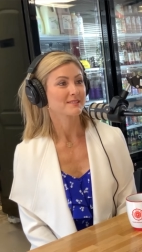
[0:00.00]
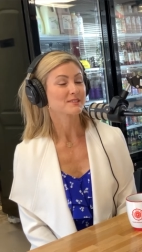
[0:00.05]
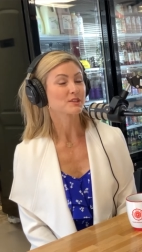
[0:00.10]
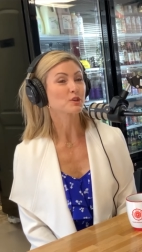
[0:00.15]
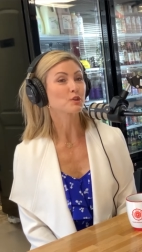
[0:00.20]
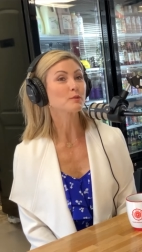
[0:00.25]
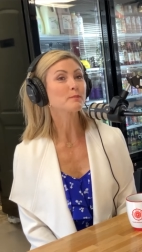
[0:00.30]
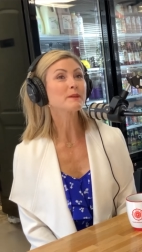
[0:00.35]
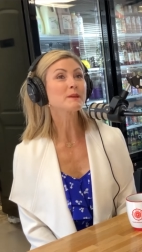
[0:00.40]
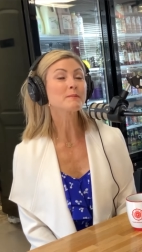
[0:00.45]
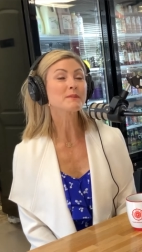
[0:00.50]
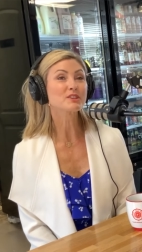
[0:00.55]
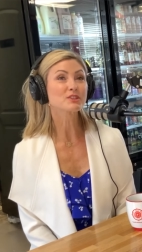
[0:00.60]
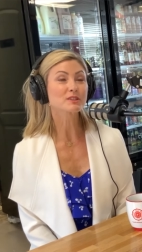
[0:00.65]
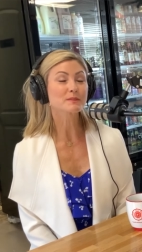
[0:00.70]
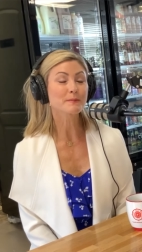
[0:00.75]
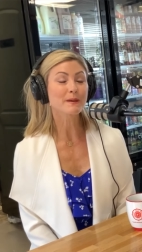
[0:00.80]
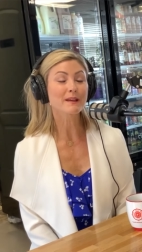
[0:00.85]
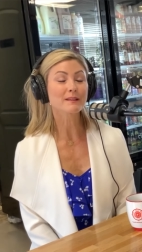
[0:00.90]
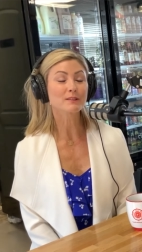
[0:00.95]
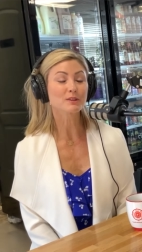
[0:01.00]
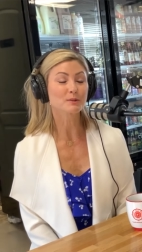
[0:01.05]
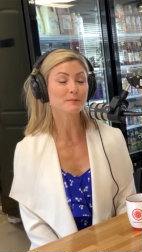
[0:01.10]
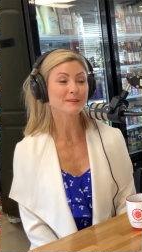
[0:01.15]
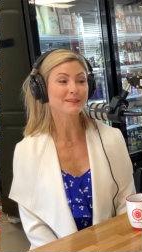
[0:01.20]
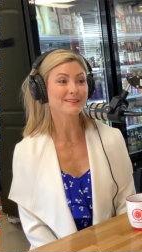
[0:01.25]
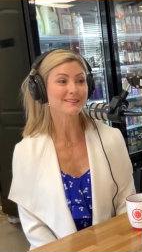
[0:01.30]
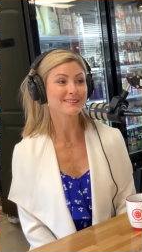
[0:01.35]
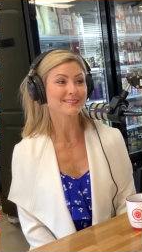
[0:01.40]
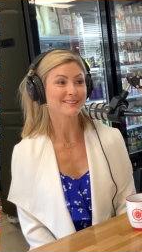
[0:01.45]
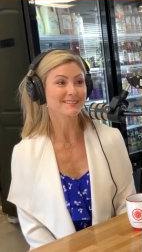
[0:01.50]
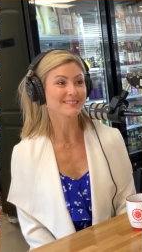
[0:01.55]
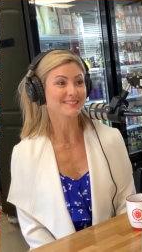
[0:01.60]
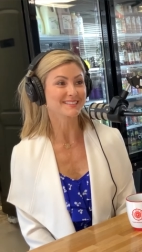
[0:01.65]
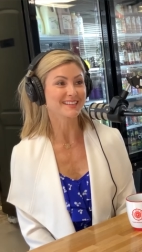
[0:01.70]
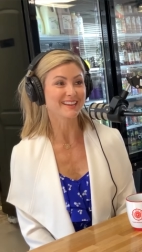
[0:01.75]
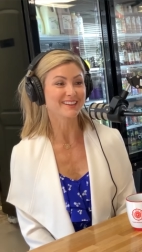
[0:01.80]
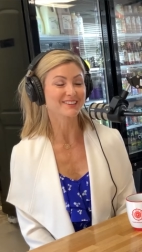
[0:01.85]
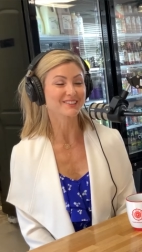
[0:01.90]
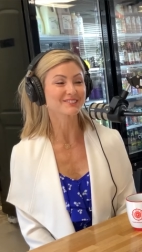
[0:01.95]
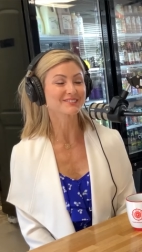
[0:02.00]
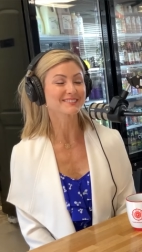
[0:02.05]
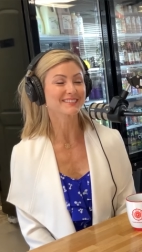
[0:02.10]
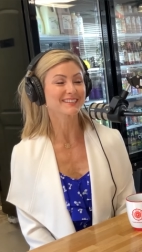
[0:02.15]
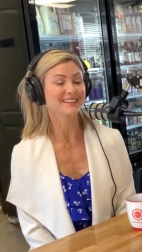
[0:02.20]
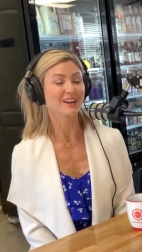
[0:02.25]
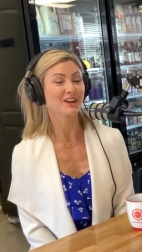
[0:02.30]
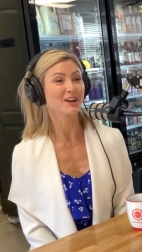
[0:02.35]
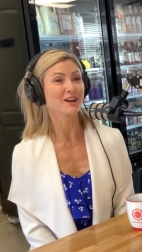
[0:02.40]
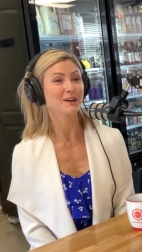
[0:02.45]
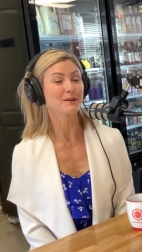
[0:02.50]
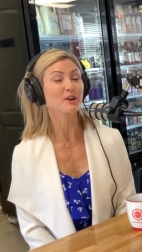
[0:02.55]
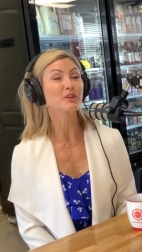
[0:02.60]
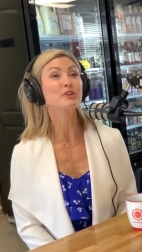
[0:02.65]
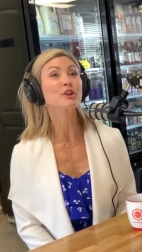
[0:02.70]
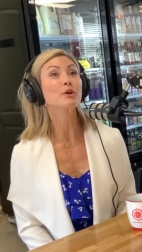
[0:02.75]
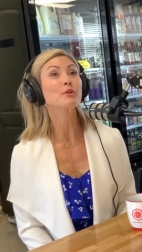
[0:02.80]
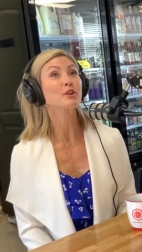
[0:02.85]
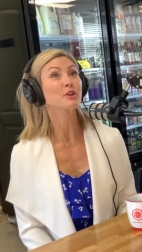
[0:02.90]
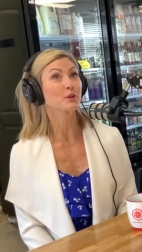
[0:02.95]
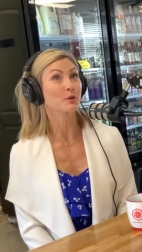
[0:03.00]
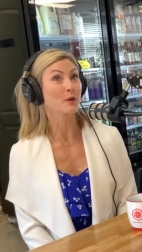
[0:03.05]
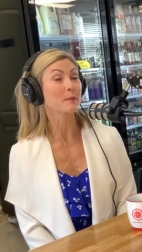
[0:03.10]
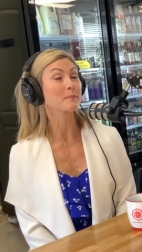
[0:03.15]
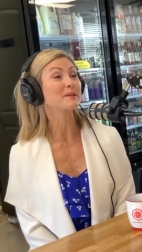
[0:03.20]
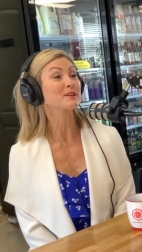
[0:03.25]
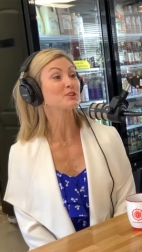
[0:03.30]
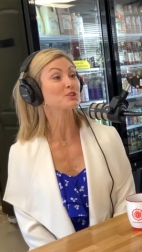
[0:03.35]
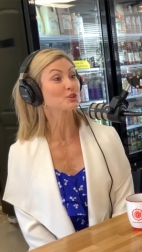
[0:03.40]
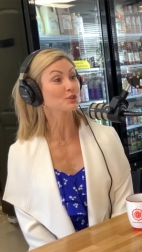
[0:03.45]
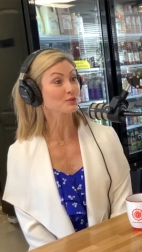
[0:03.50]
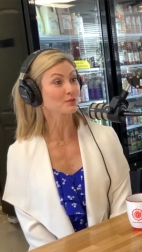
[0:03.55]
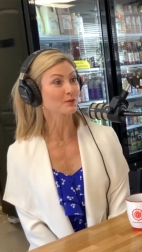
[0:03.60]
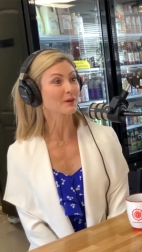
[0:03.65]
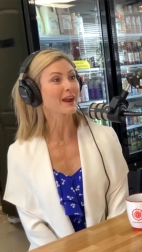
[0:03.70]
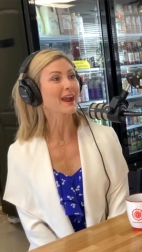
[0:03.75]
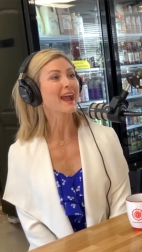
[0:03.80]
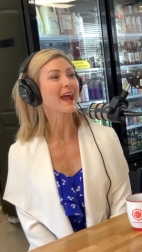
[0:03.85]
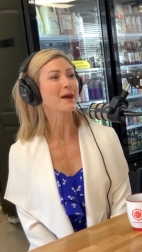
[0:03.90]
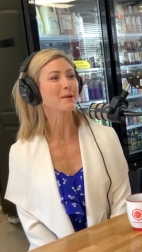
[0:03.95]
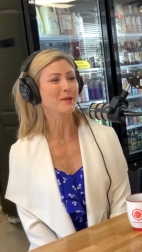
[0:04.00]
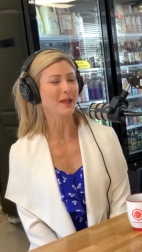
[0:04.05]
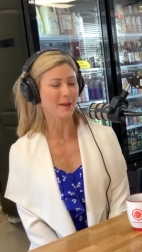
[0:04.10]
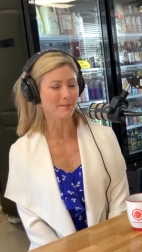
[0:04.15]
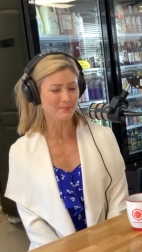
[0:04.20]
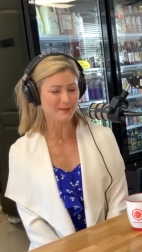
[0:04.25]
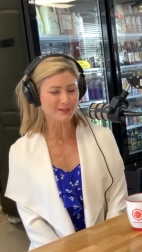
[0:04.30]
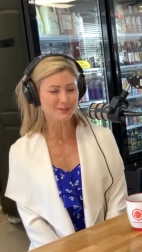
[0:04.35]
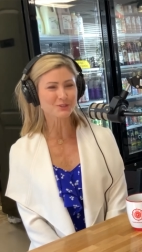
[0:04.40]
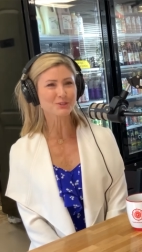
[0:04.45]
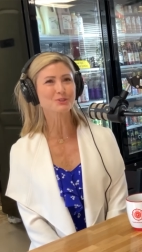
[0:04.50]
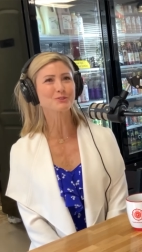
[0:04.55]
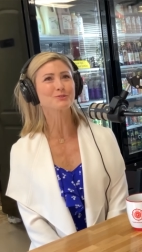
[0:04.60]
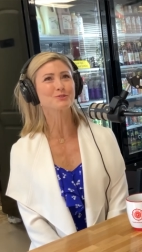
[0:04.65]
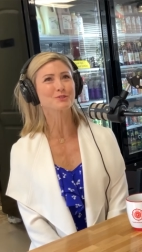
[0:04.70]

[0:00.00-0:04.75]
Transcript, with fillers: So you beat me just by a little bit into town. Uh, oh no, no, no, I beat you. you. Beat I, I, beat you